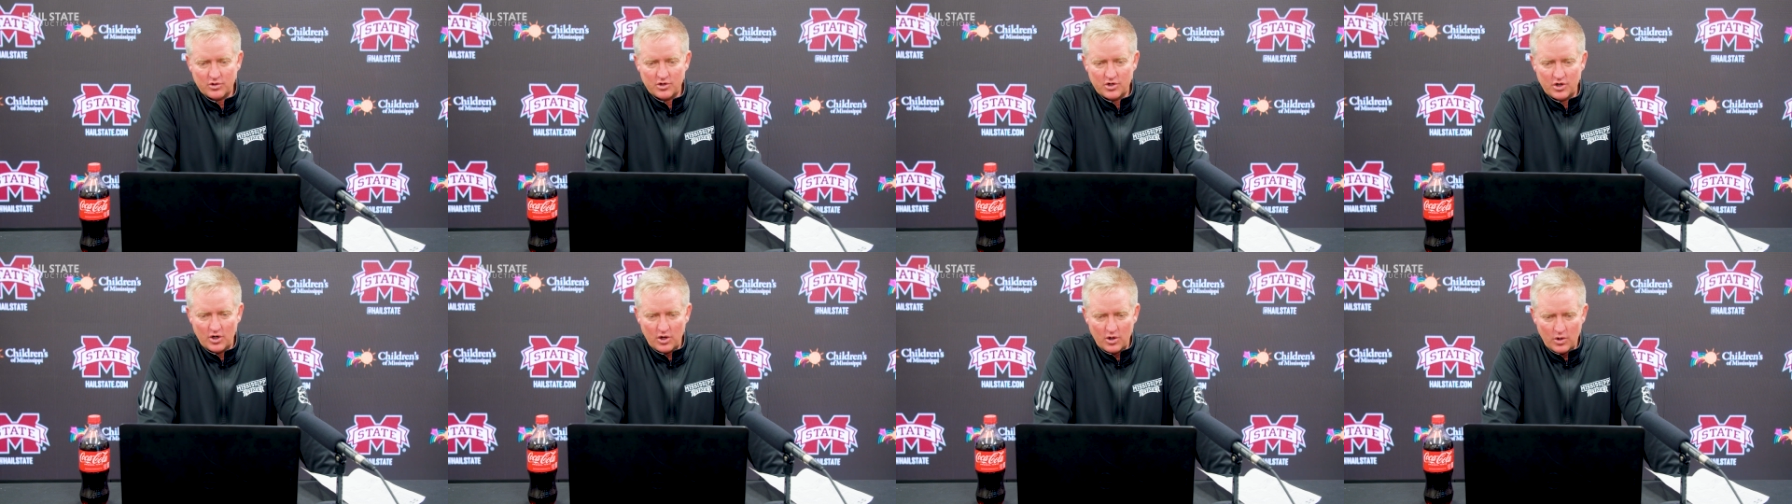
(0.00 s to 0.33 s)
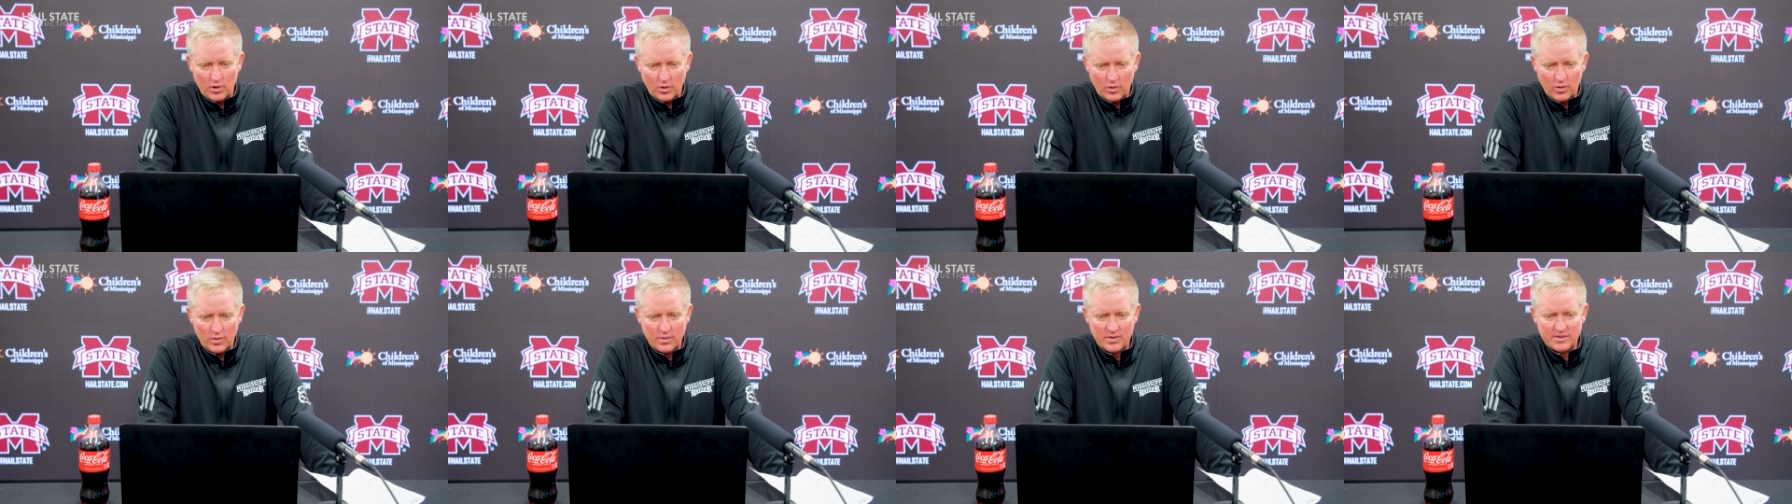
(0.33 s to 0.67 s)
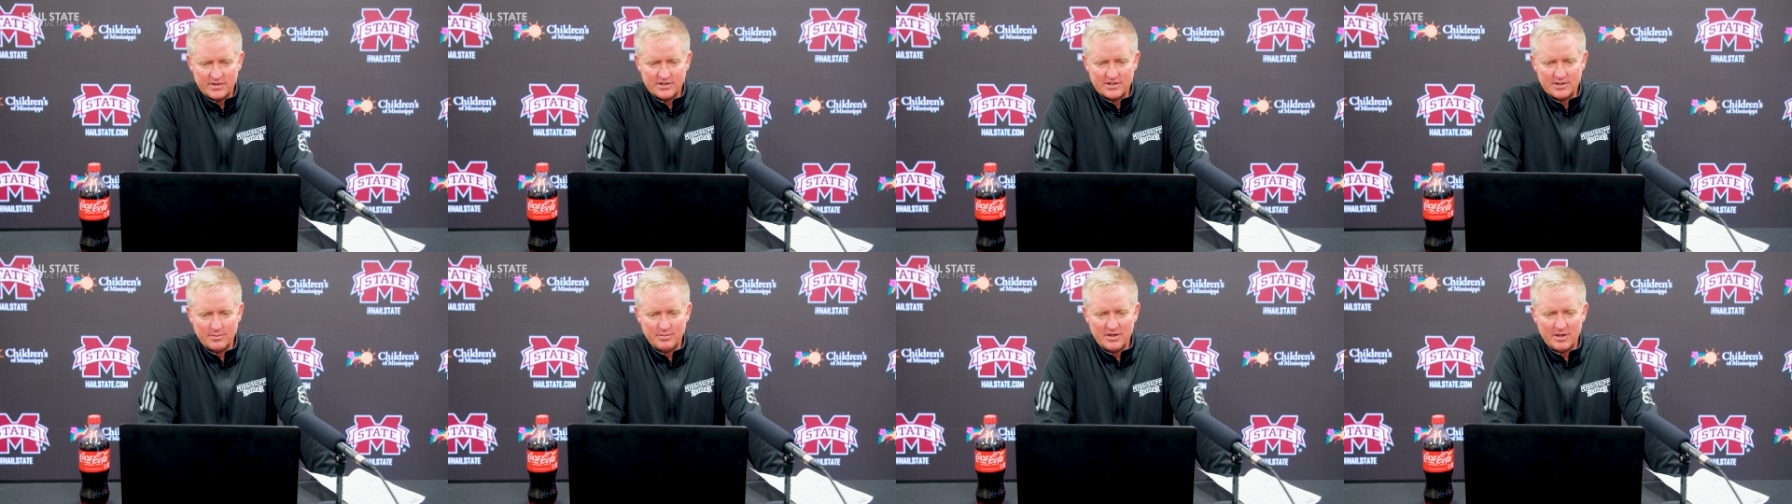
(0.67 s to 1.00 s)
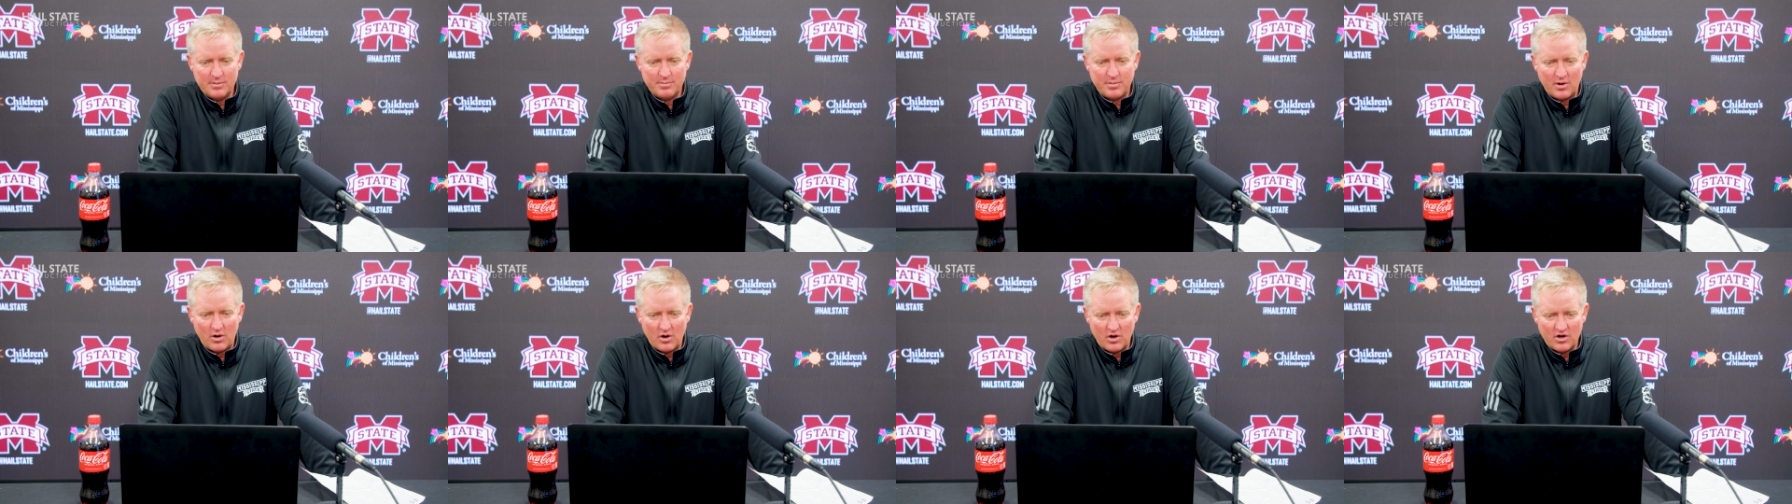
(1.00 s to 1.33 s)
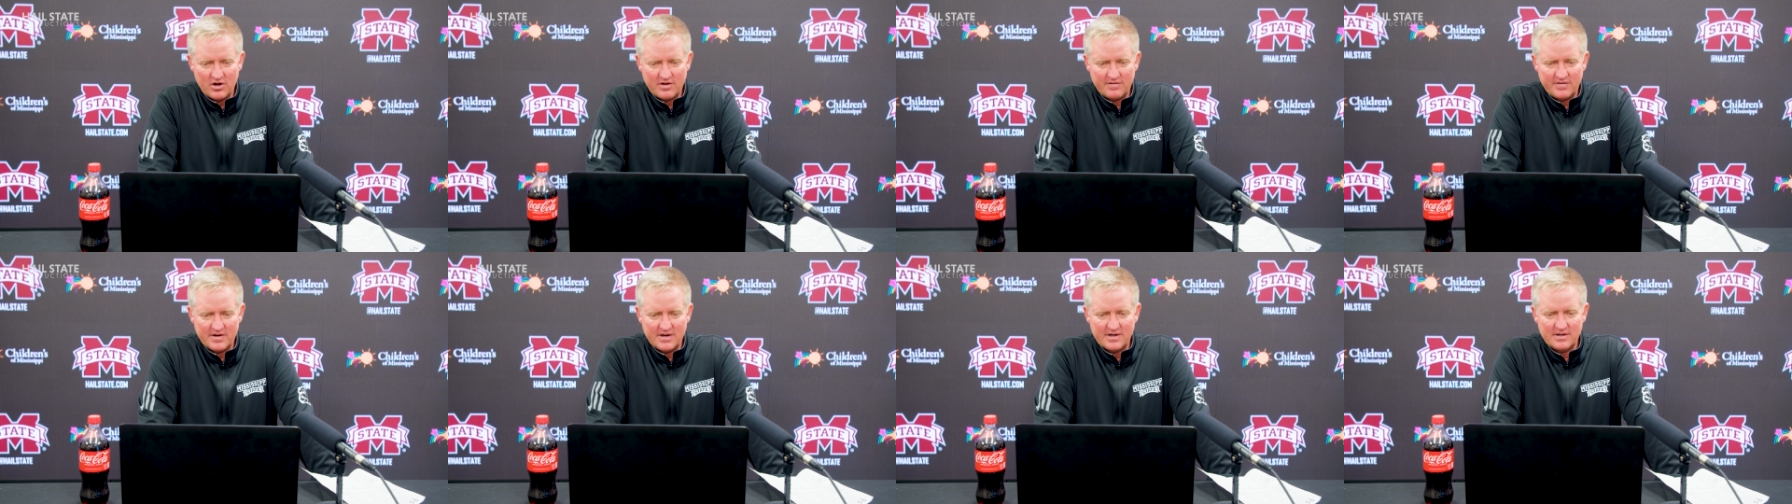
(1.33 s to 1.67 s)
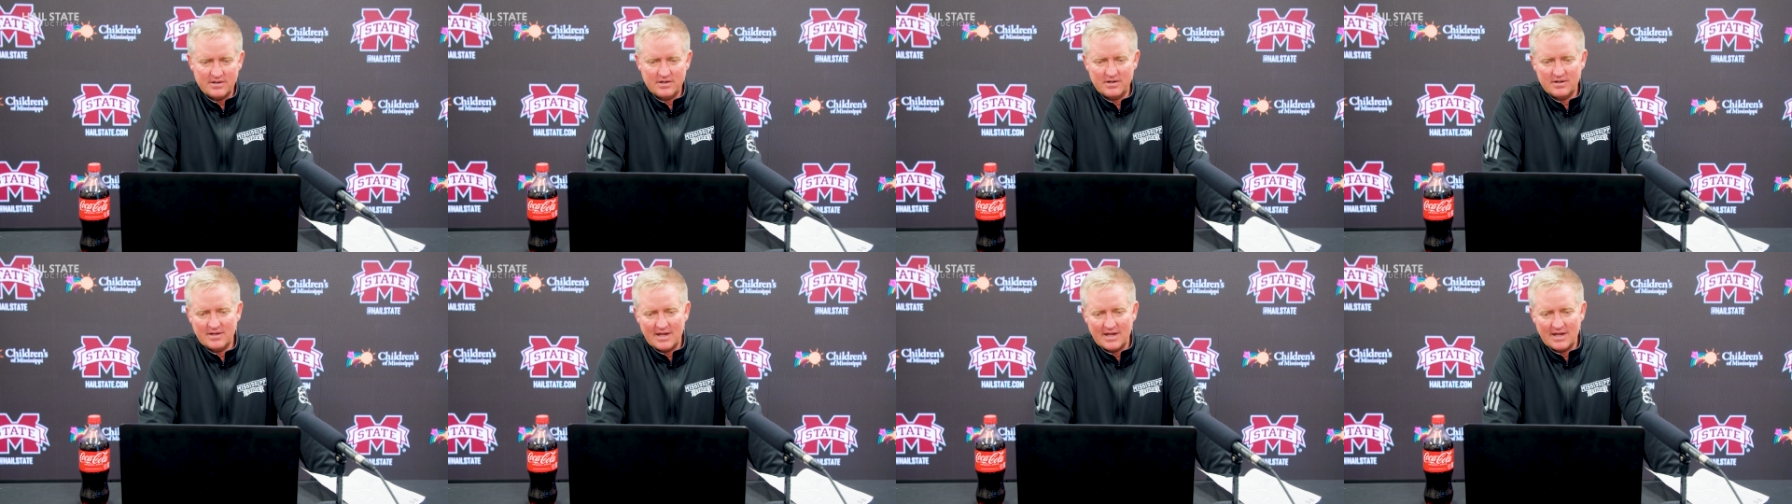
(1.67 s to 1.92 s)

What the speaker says: go to be part of it,